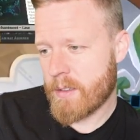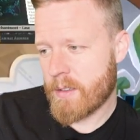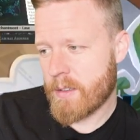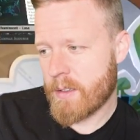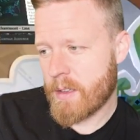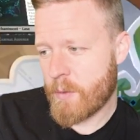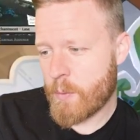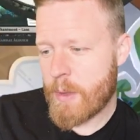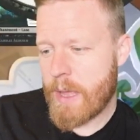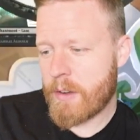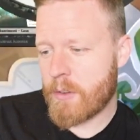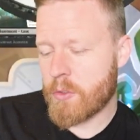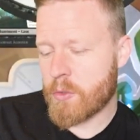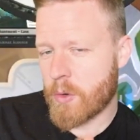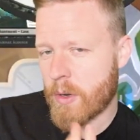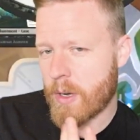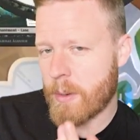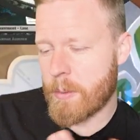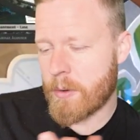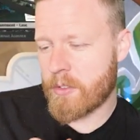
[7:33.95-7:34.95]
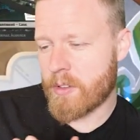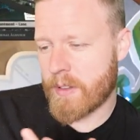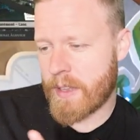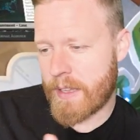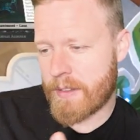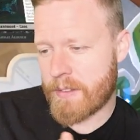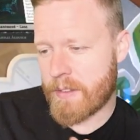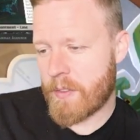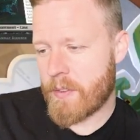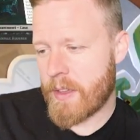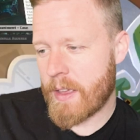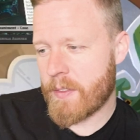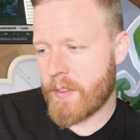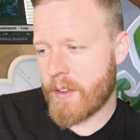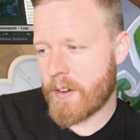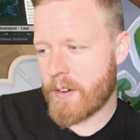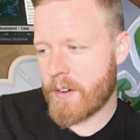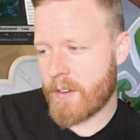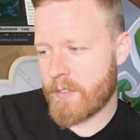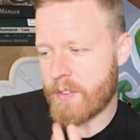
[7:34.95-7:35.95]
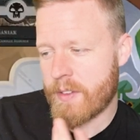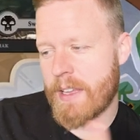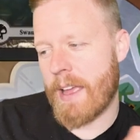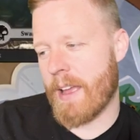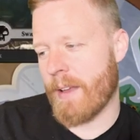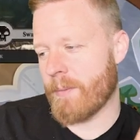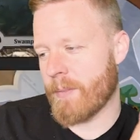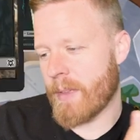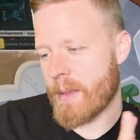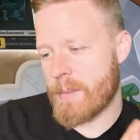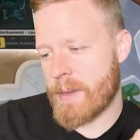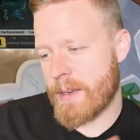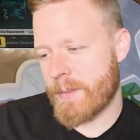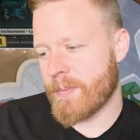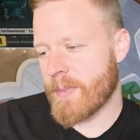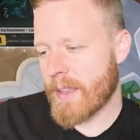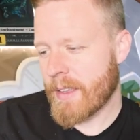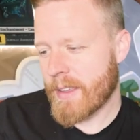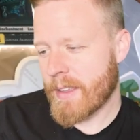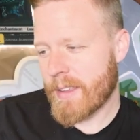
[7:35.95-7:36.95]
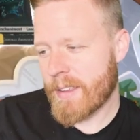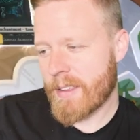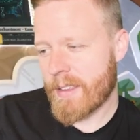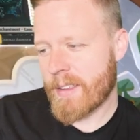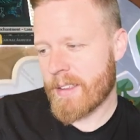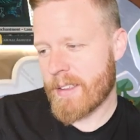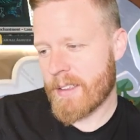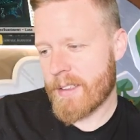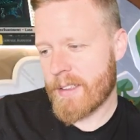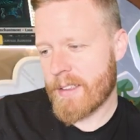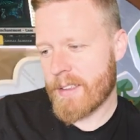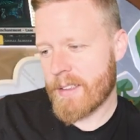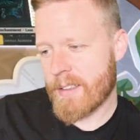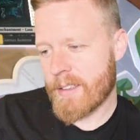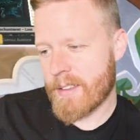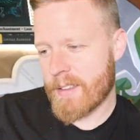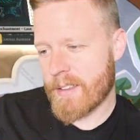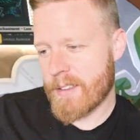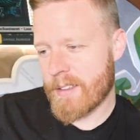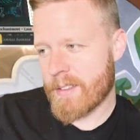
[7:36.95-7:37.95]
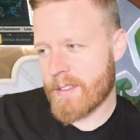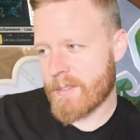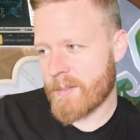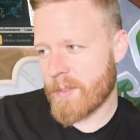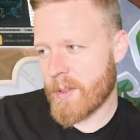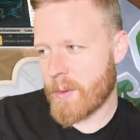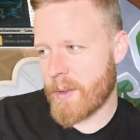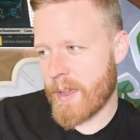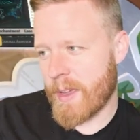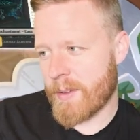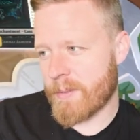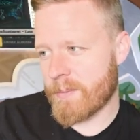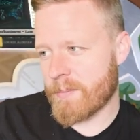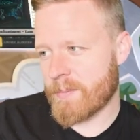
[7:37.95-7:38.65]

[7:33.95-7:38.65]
If we hadn't drawn a bunch of lands at the end there, yeah, I mean, okay.